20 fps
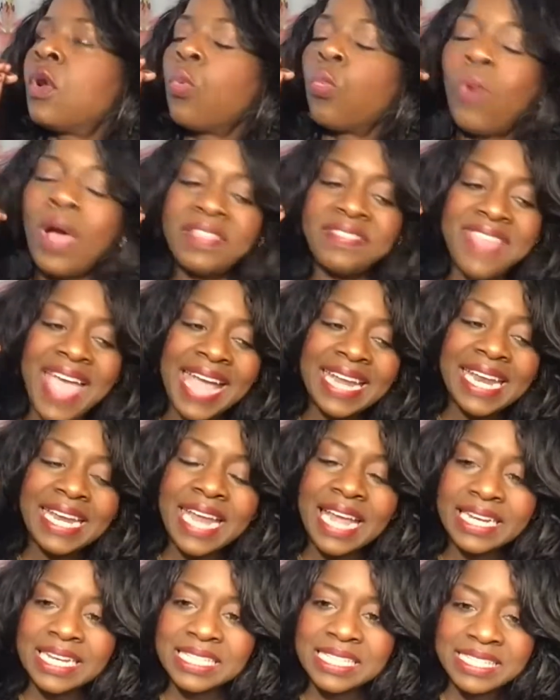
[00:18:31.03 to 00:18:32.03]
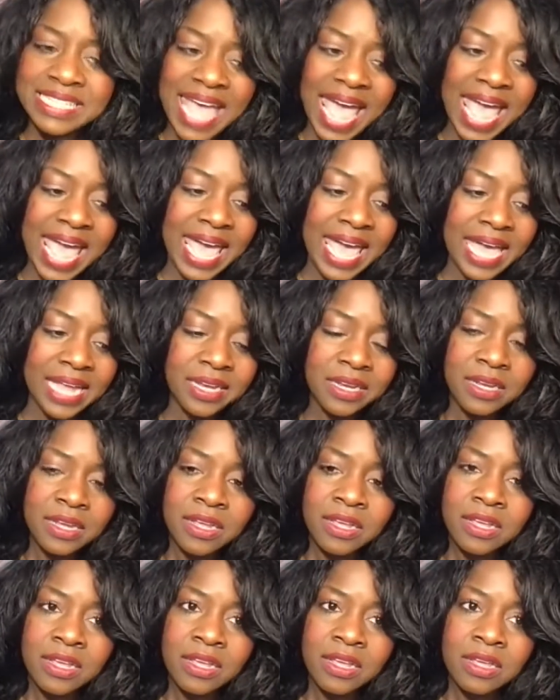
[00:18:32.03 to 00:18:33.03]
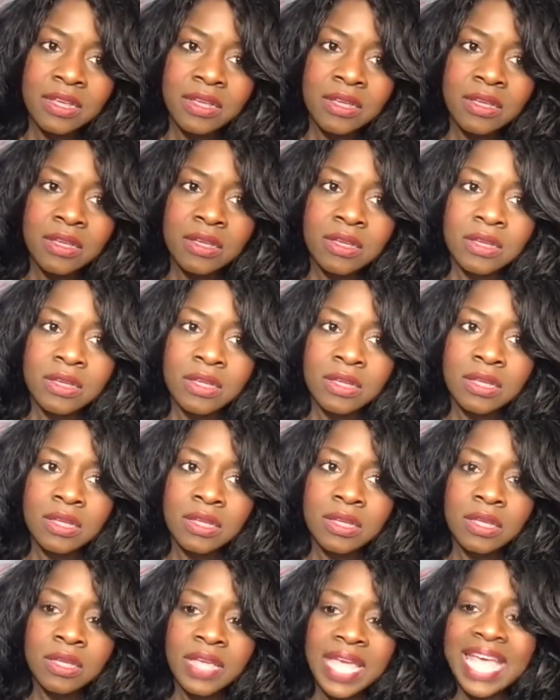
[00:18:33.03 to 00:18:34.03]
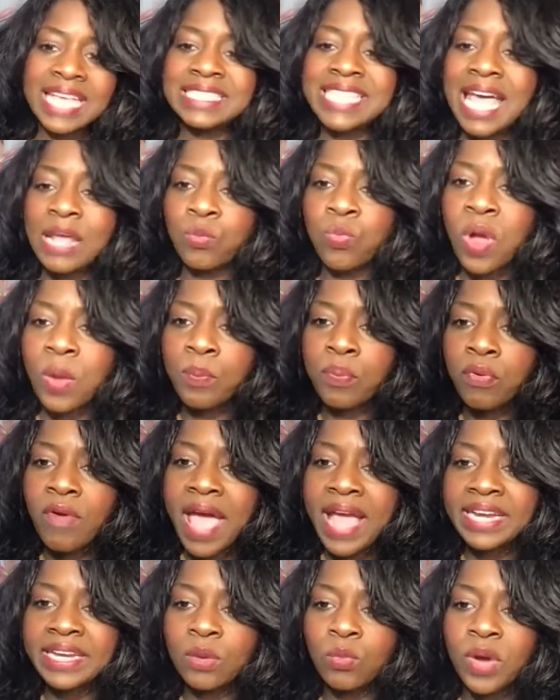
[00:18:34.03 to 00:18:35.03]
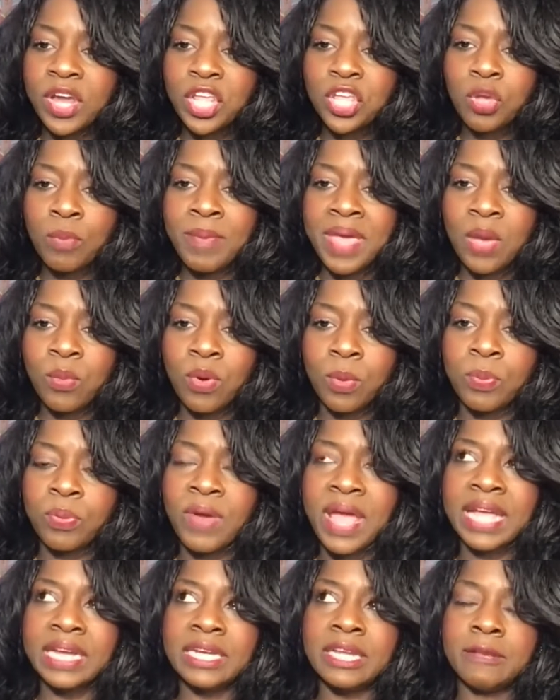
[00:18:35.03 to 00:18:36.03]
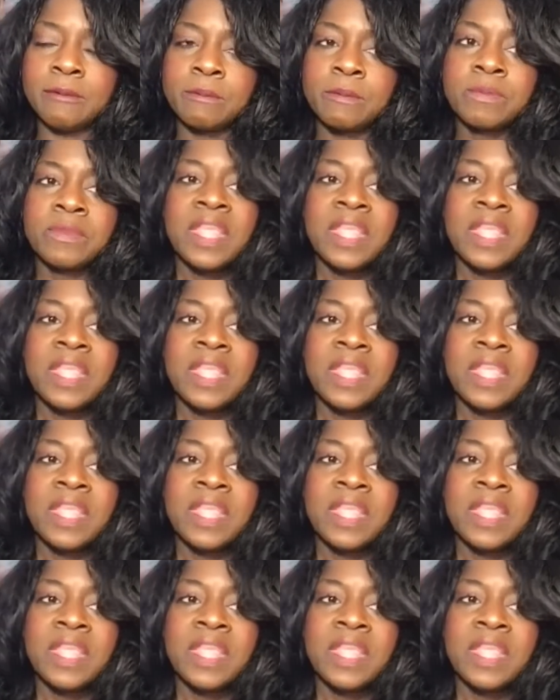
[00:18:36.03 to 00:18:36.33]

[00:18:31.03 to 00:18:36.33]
What they didn't understand is that we're pregnant. What do you mean we're pregnant?